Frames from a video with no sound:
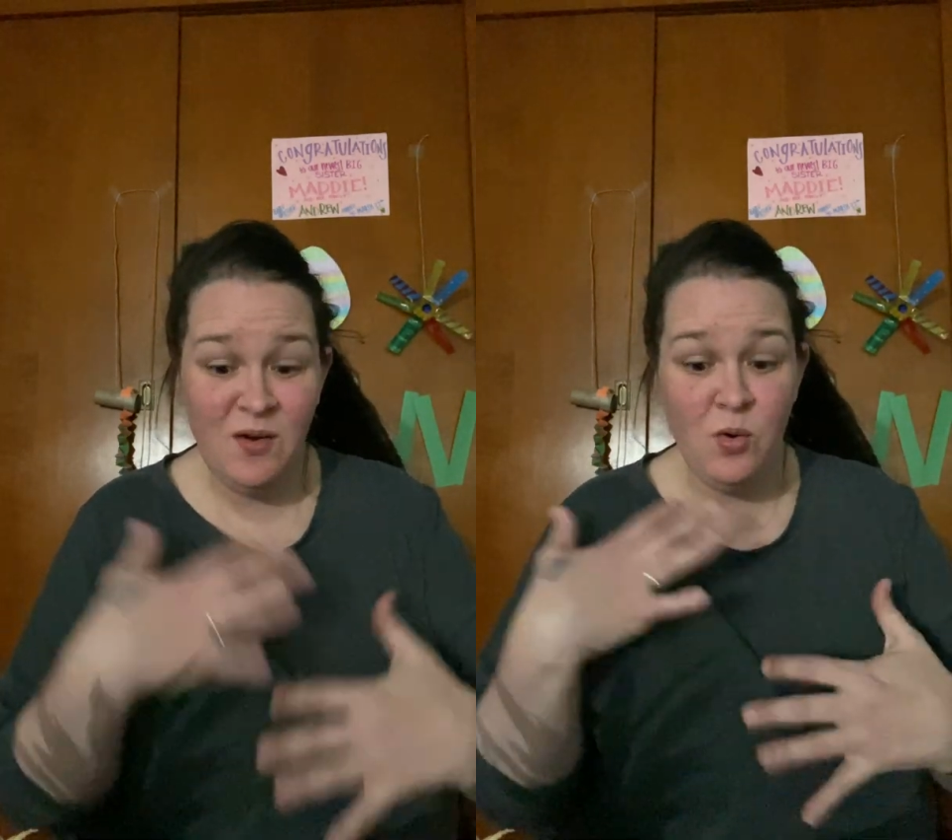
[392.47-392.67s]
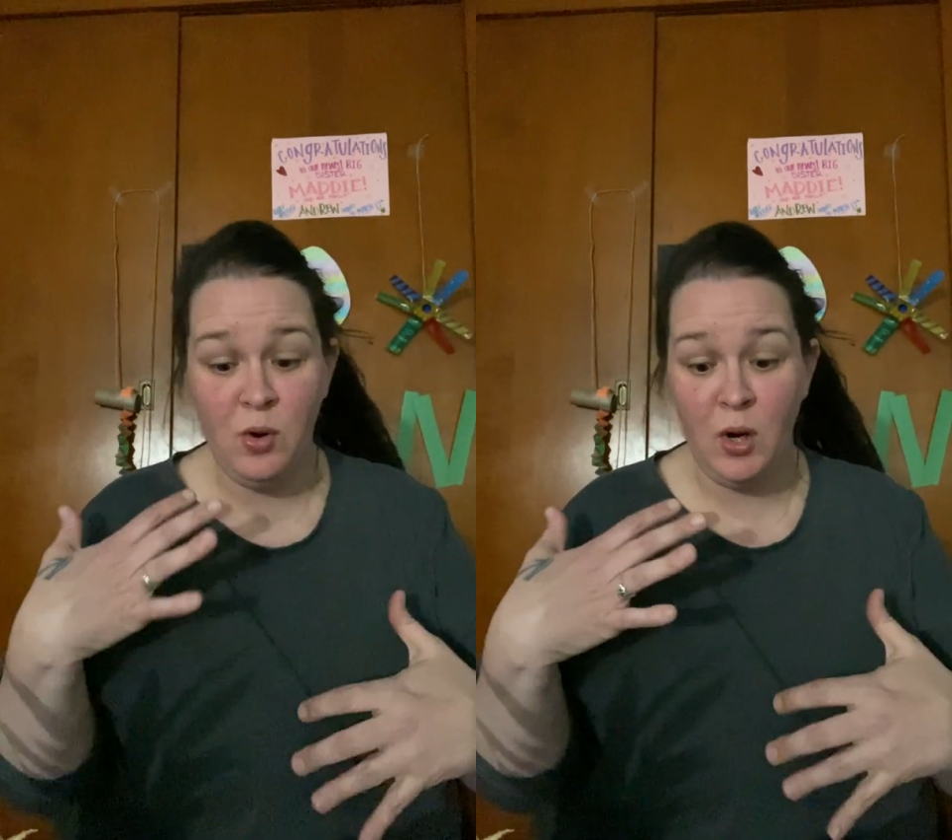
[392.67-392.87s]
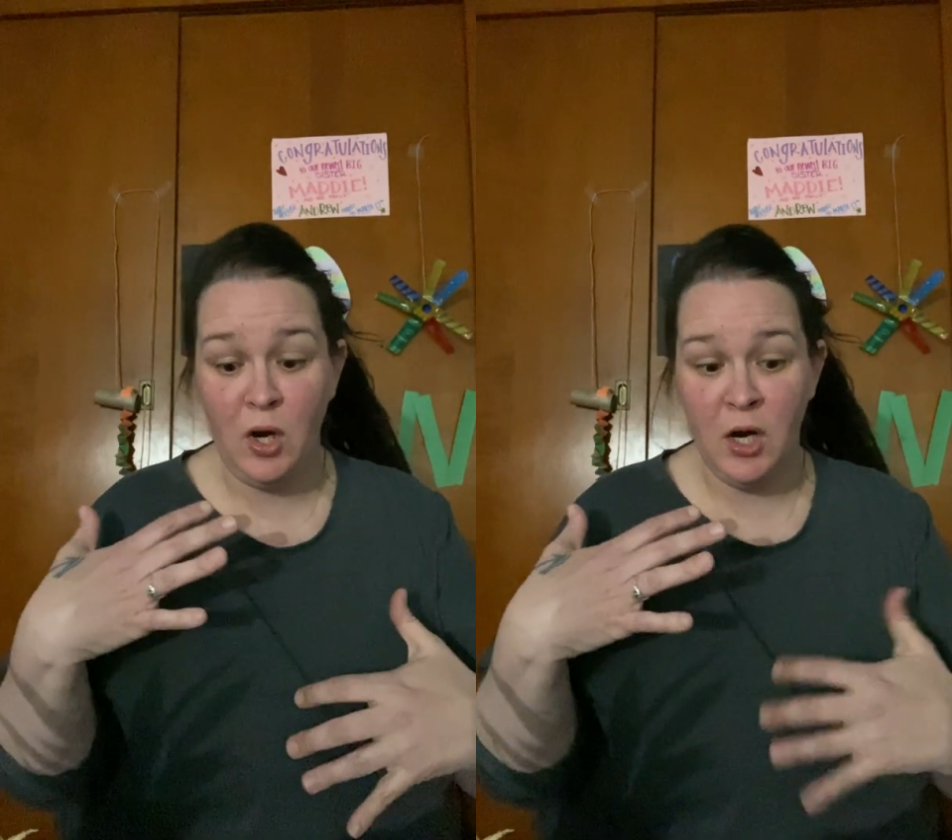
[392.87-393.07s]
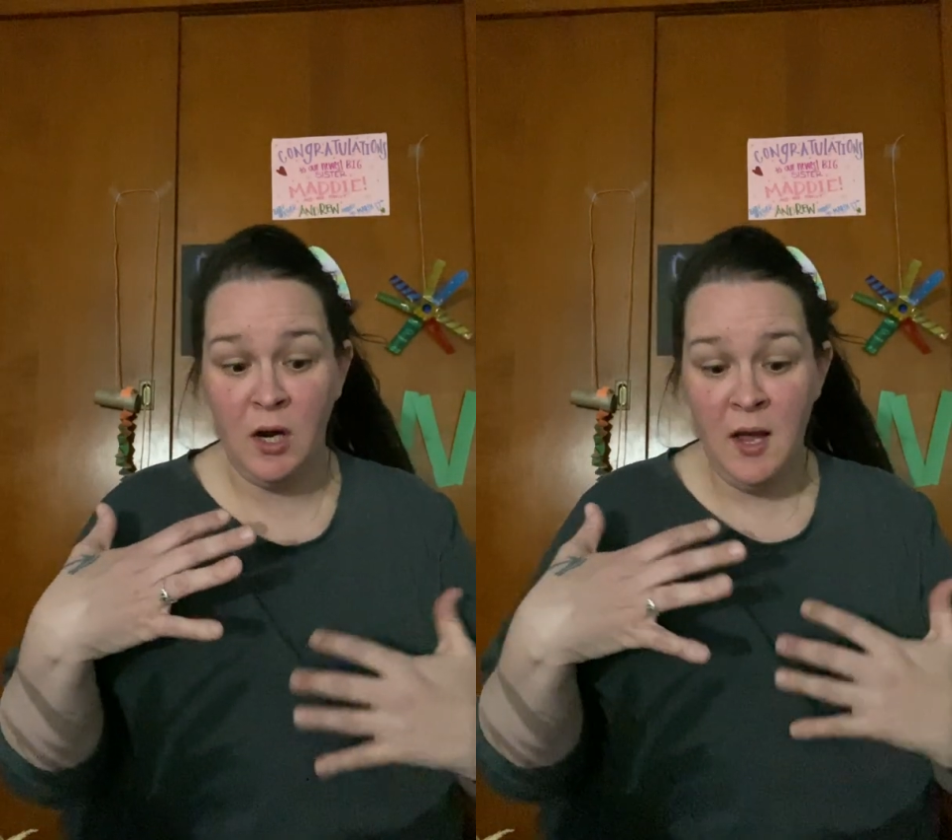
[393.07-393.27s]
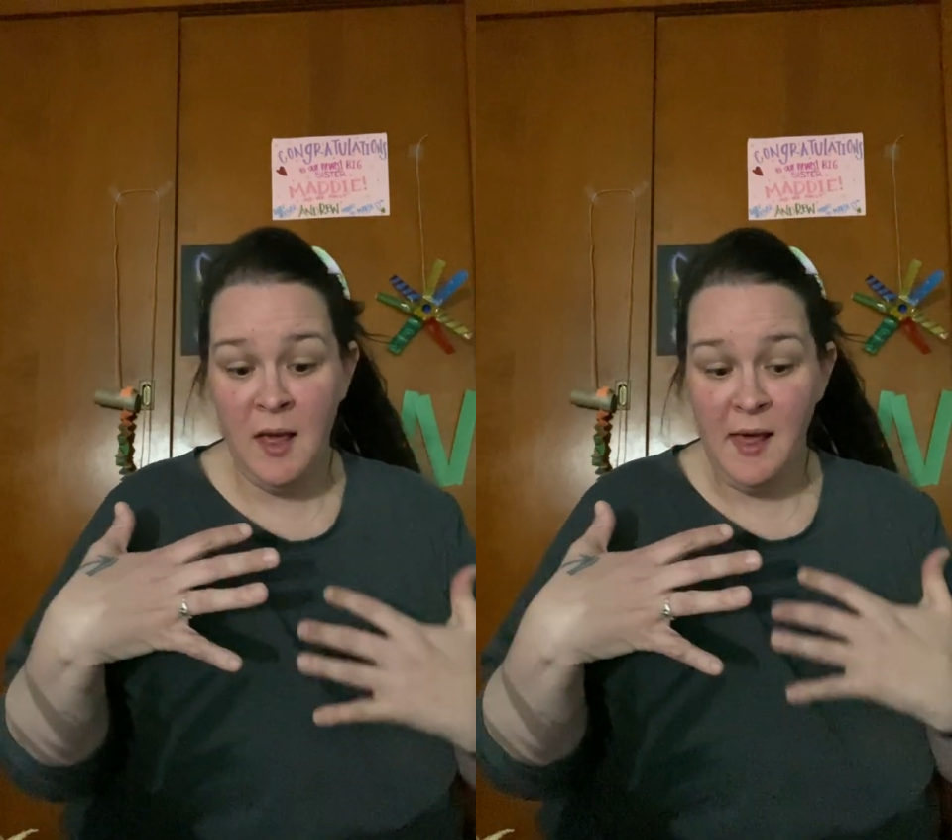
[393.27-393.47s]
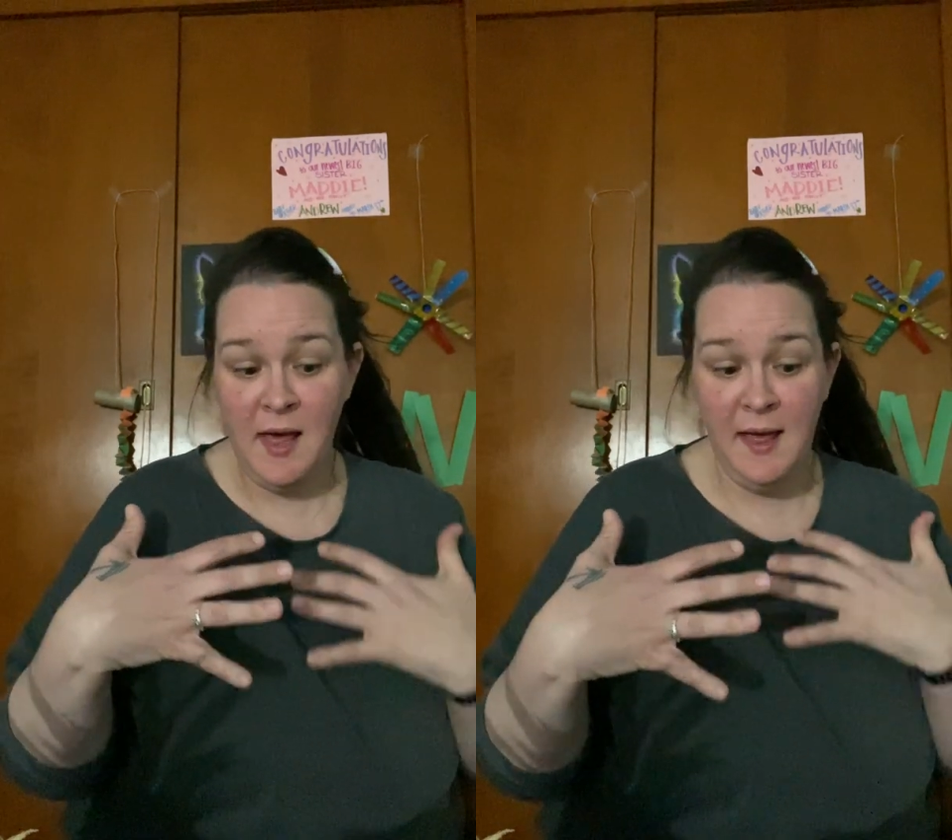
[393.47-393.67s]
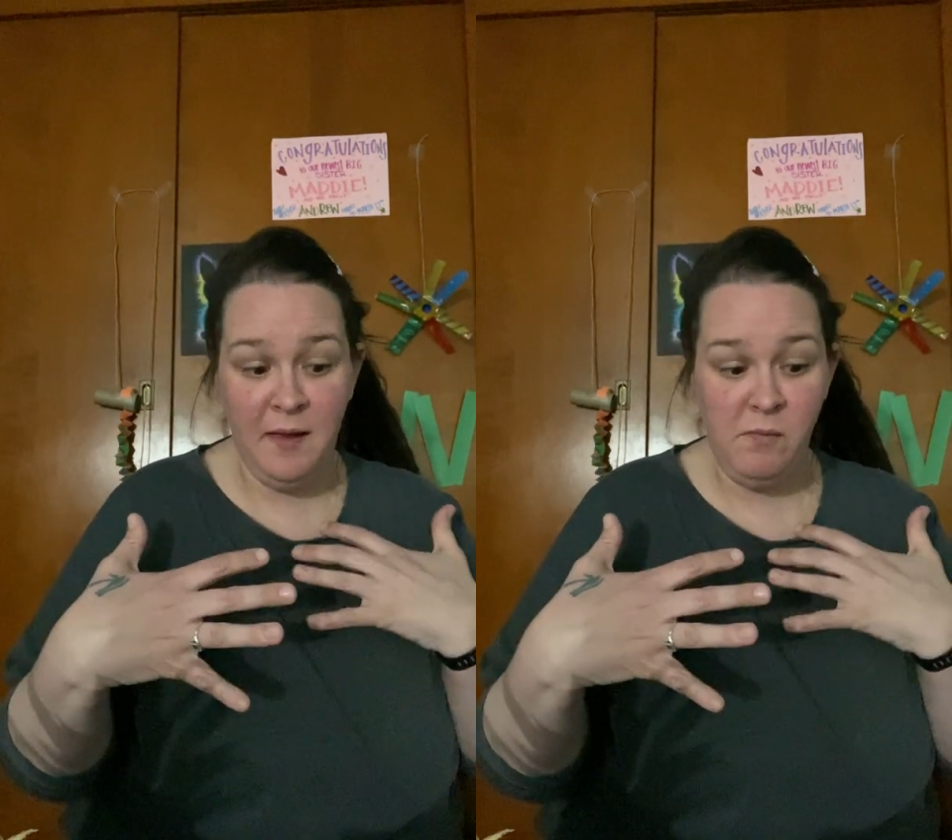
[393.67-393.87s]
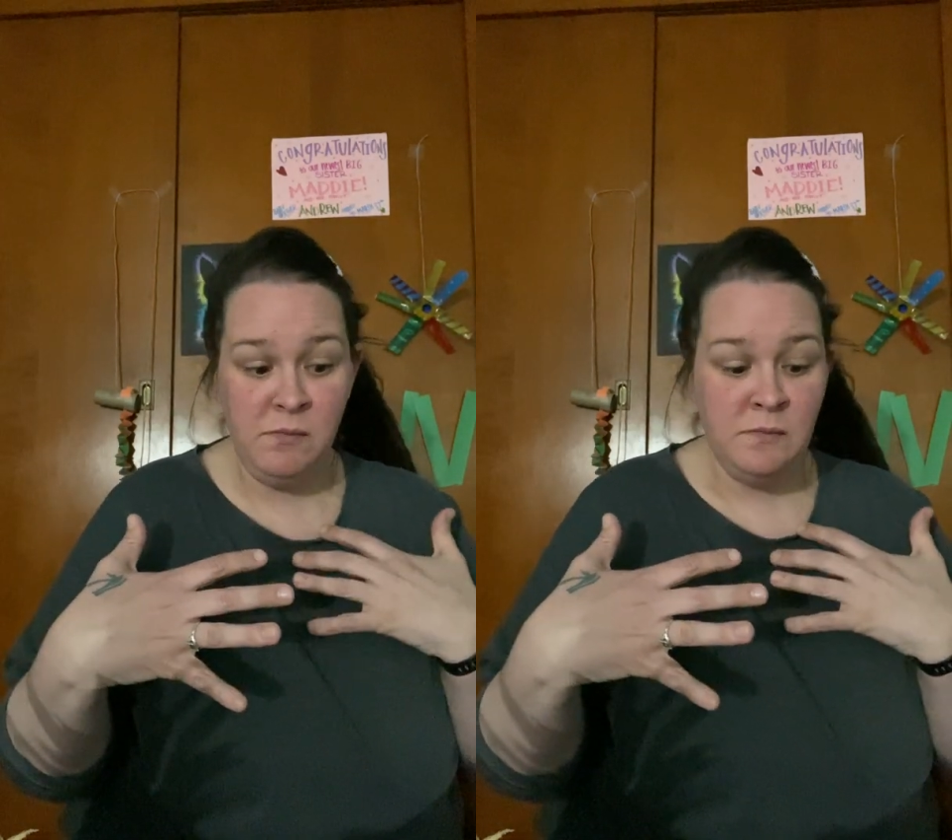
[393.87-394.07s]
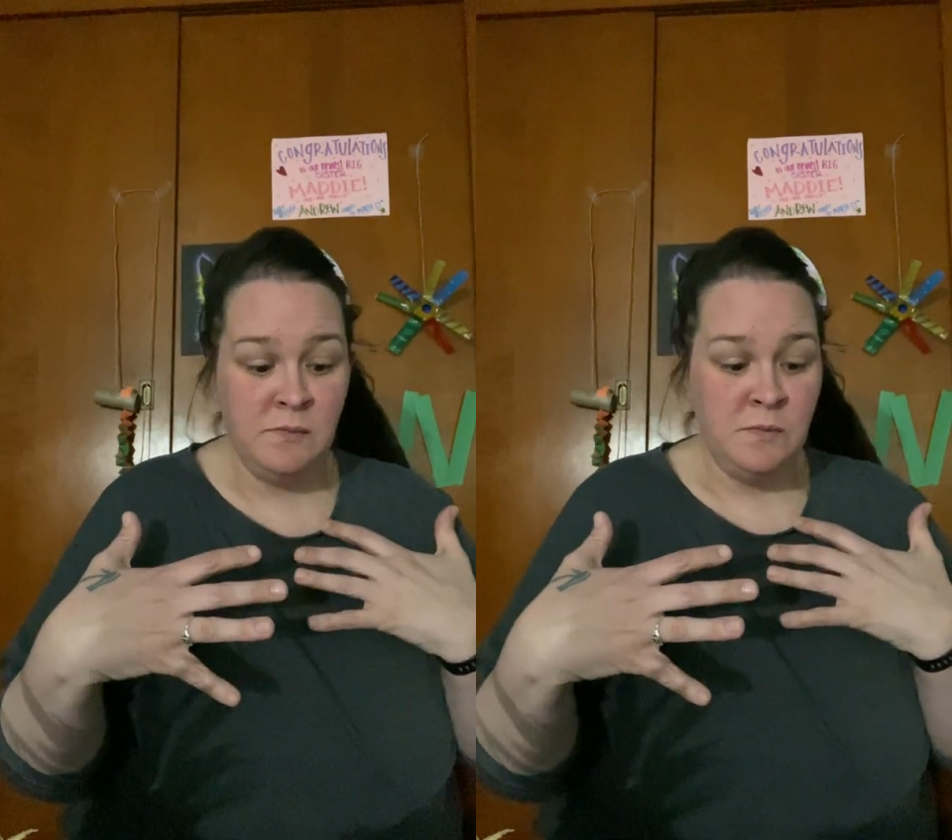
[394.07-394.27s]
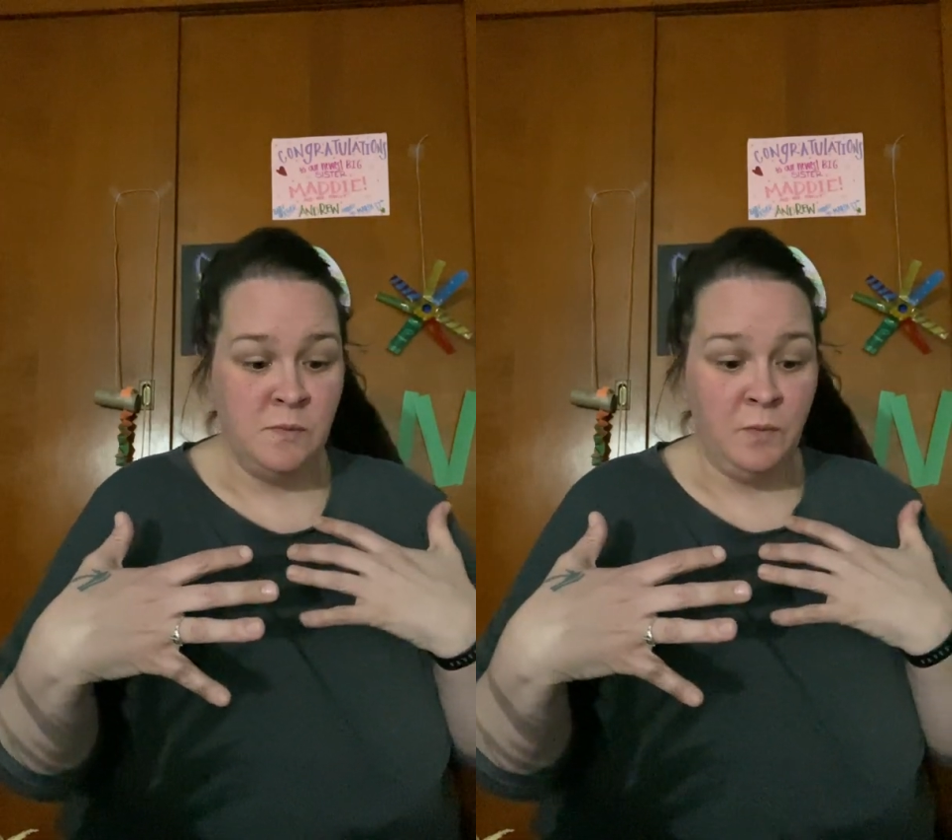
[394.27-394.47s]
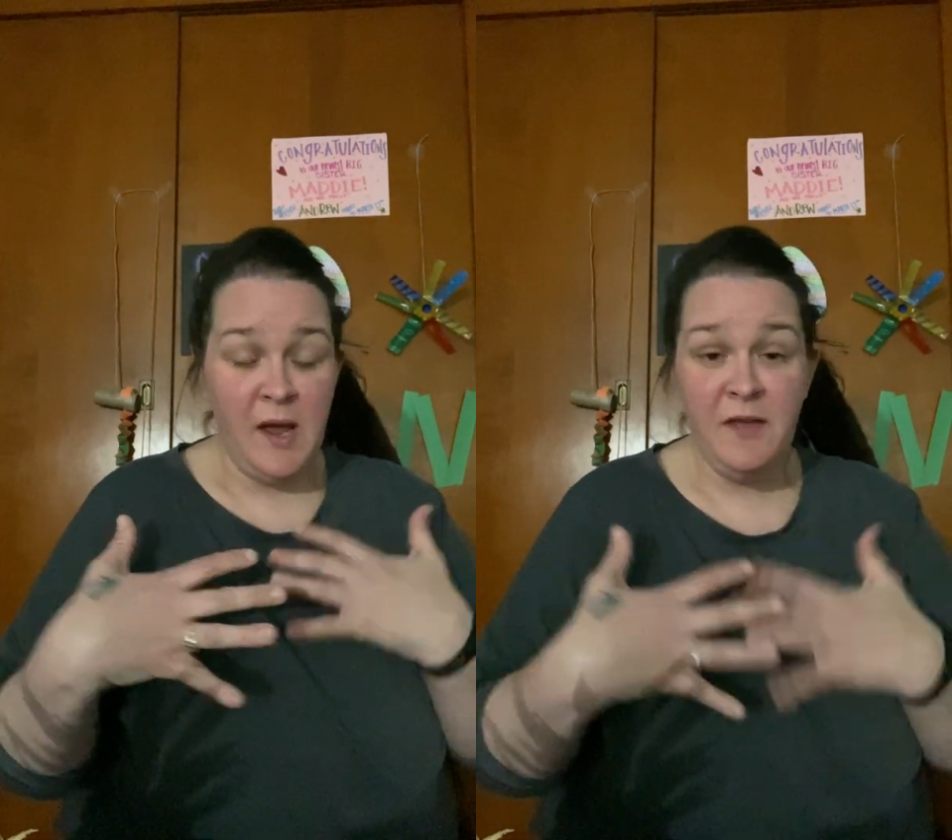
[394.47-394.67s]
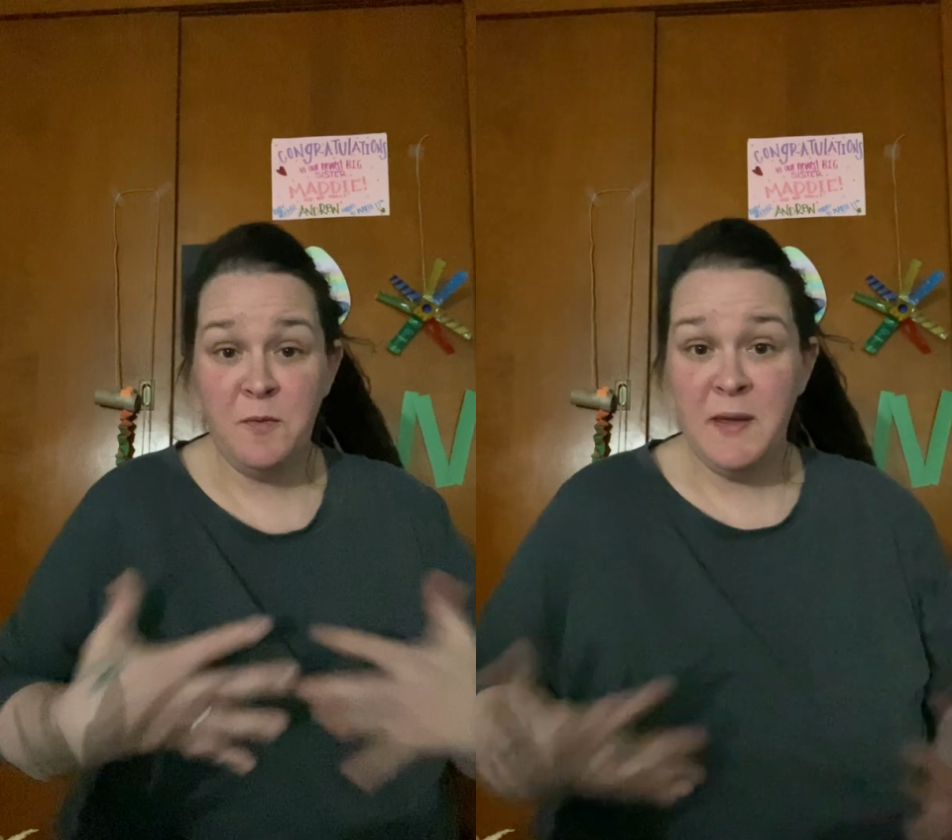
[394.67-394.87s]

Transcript: or other